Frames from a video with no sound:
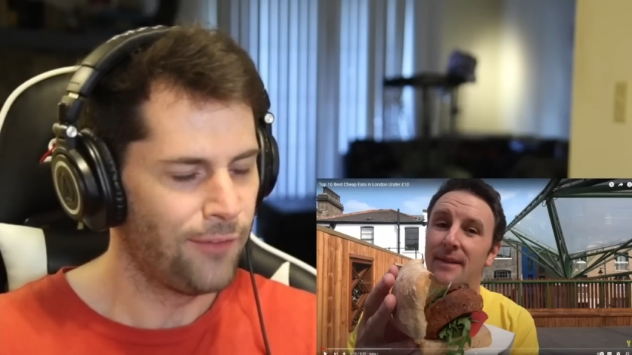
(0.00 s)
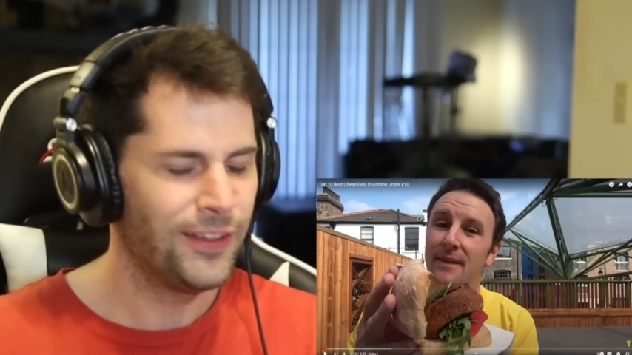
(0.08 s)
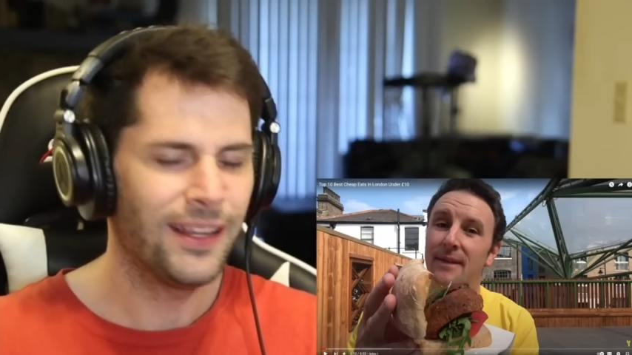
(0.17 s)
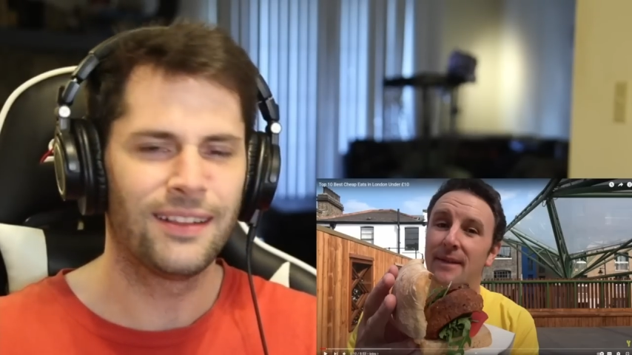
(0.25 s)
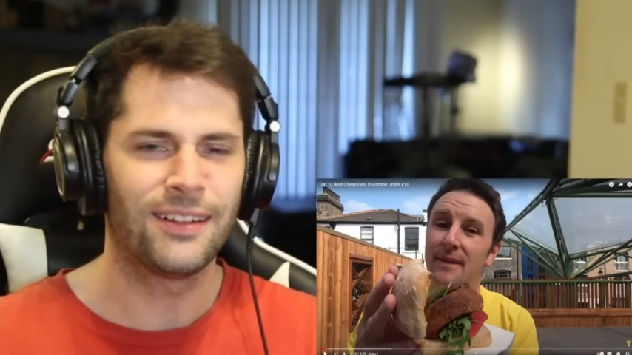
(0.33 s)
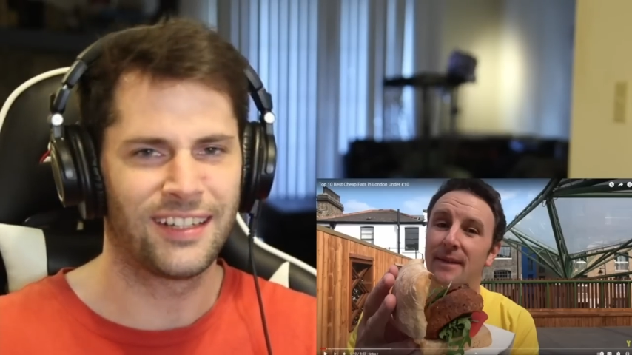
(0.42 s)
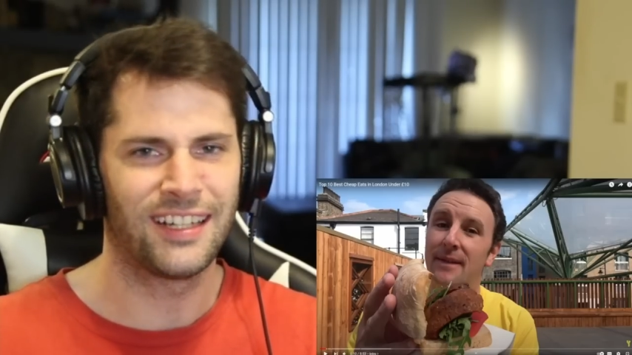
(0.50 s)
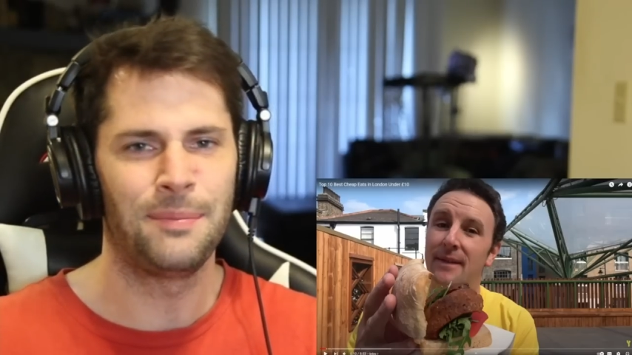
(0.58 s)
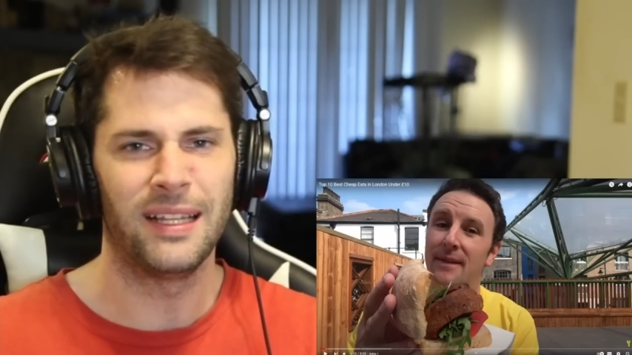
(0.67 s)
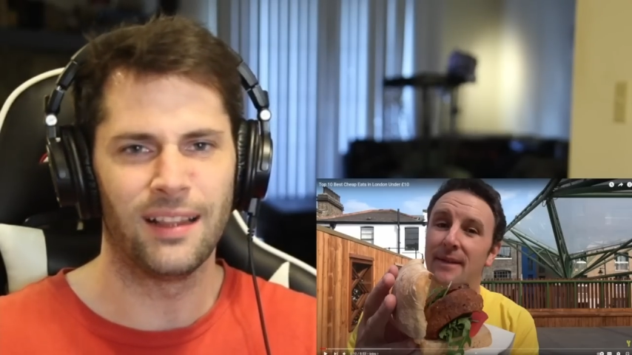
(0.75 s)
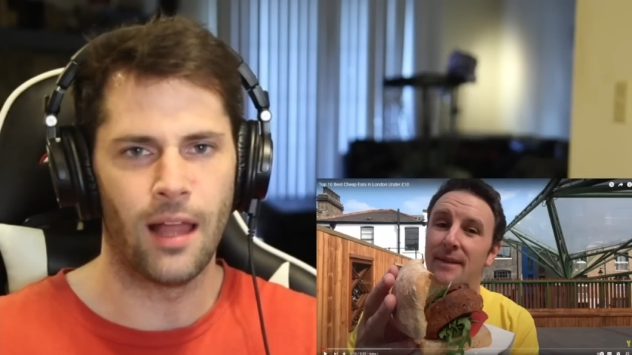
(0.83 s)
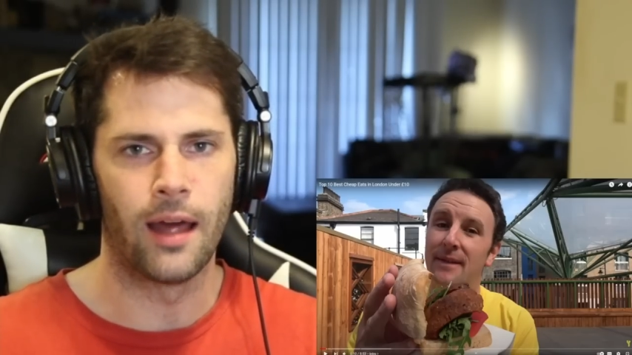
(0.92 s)
Speaker 1: I feel like there's going to
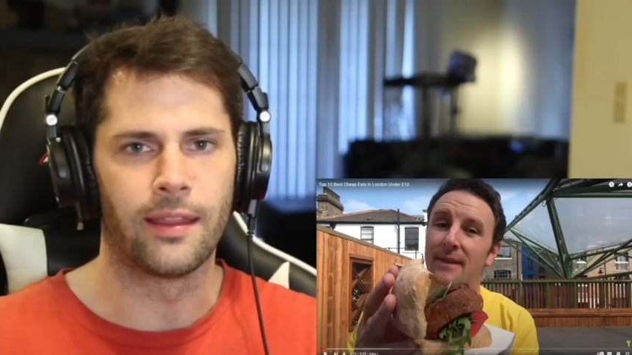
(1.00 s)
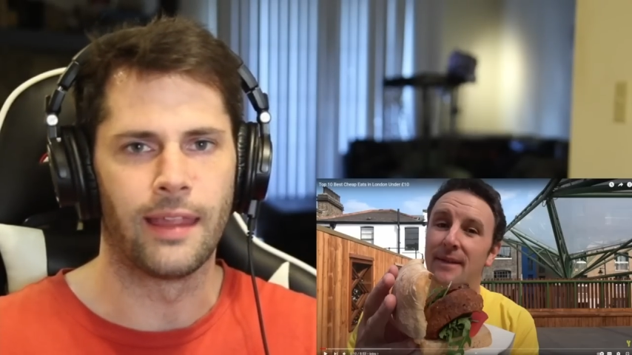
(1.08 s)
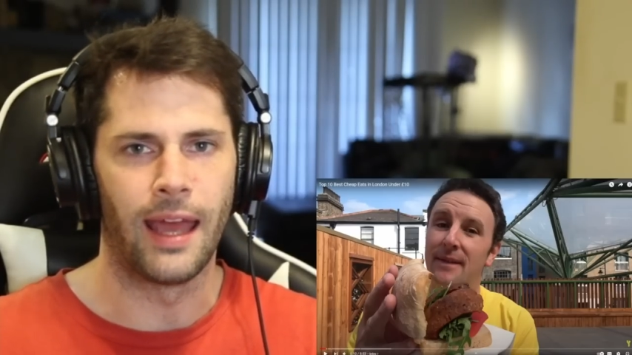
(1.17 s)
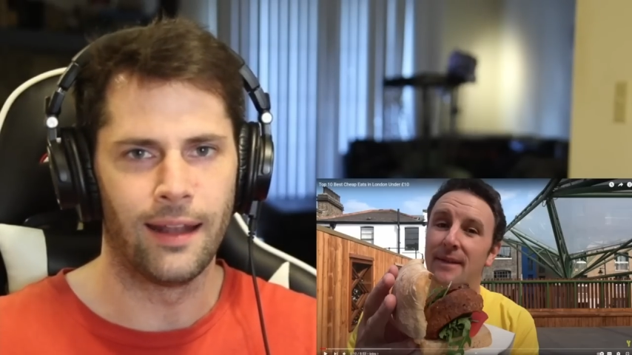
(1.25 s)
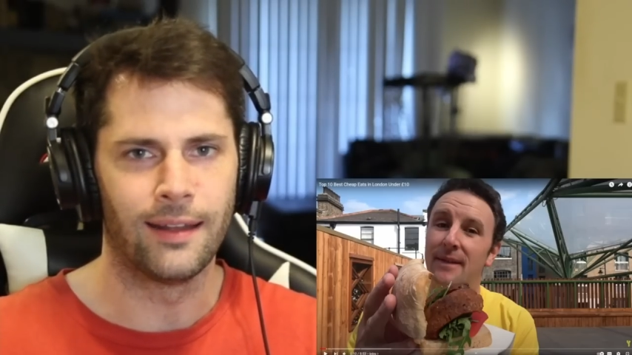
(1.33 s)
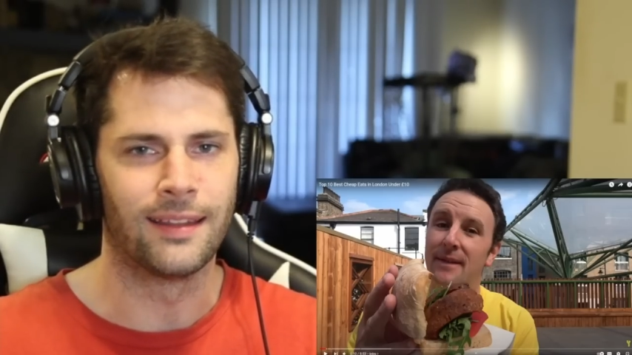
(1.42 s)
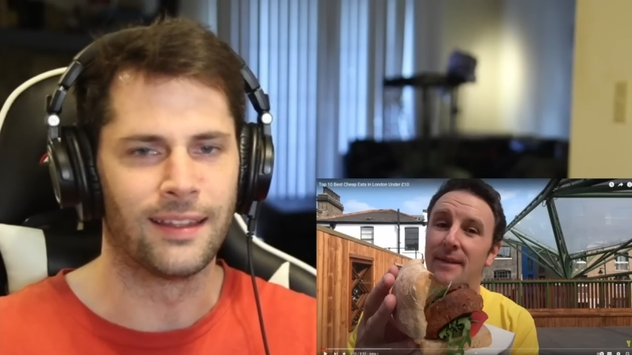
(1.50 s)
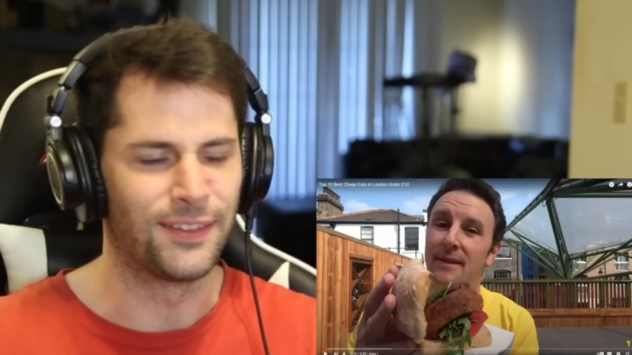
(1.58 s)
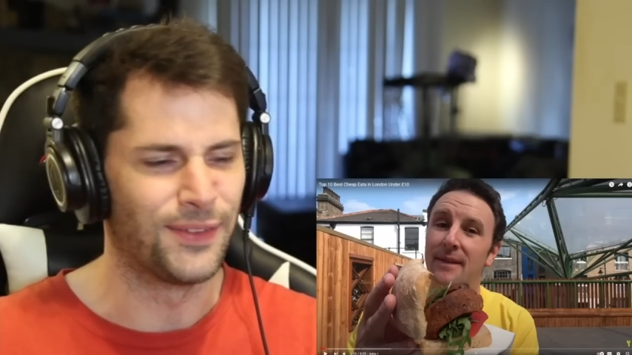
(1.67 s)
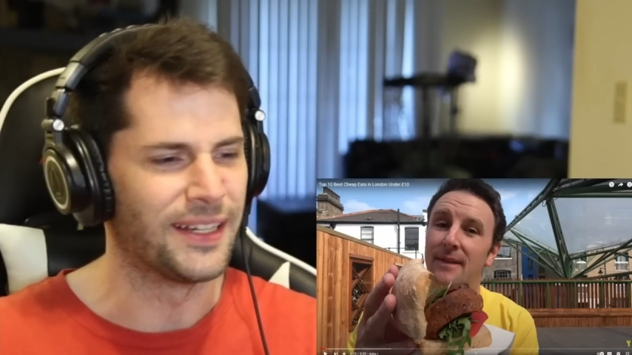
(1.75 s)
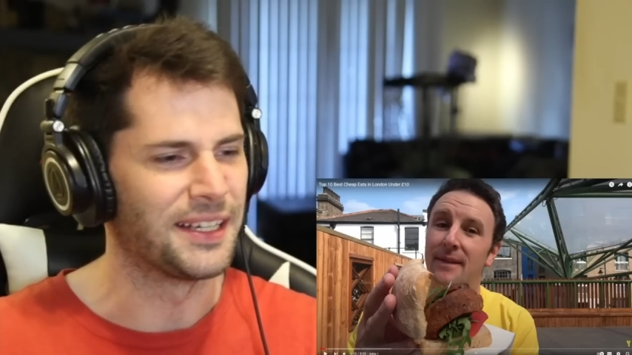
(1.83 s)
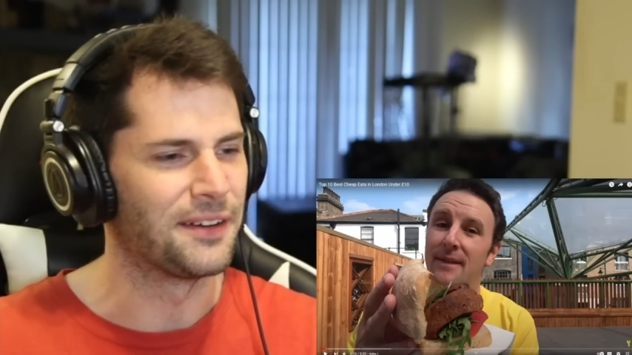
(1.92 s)
be a lot of that in this
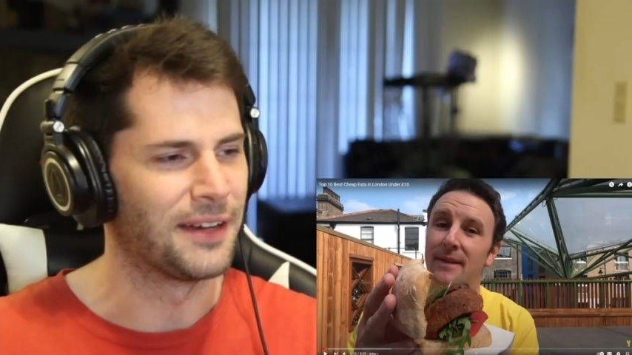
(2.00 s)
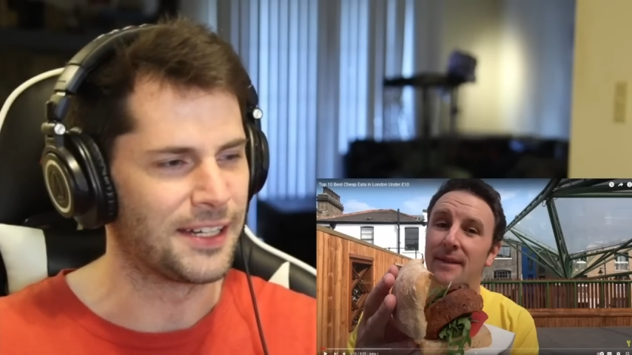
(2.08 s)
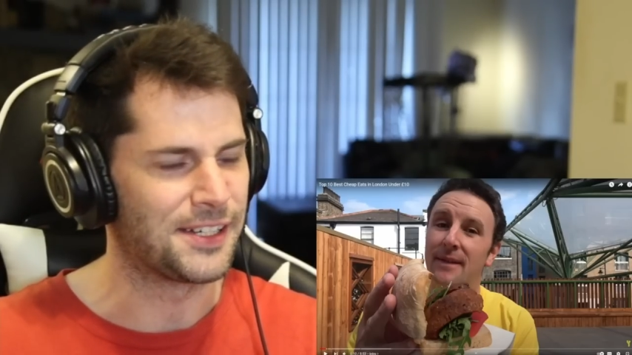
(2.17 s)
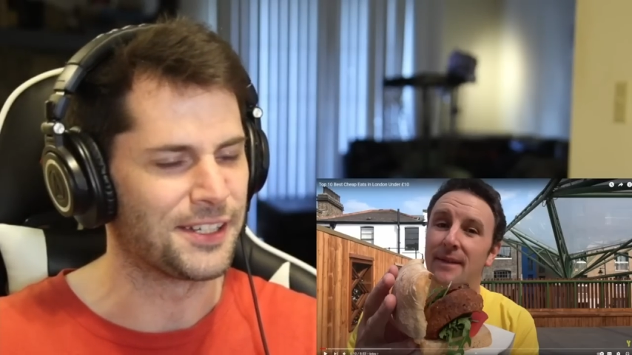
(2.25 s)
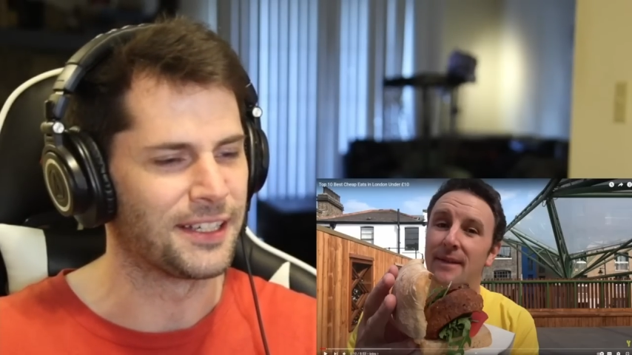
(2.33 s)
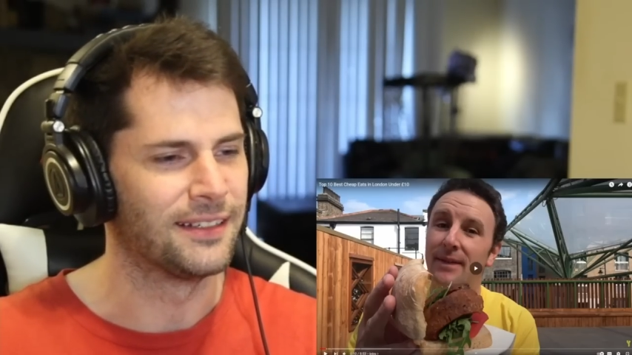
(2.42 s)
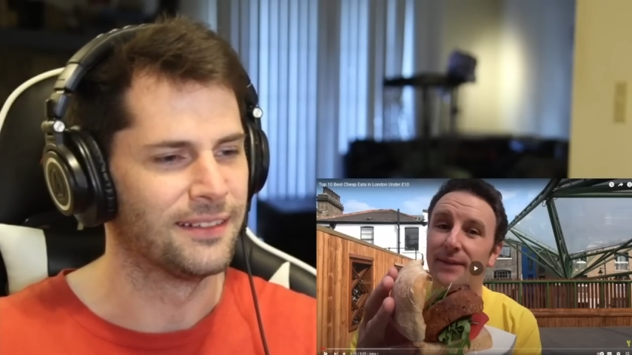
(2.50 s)
video, actually.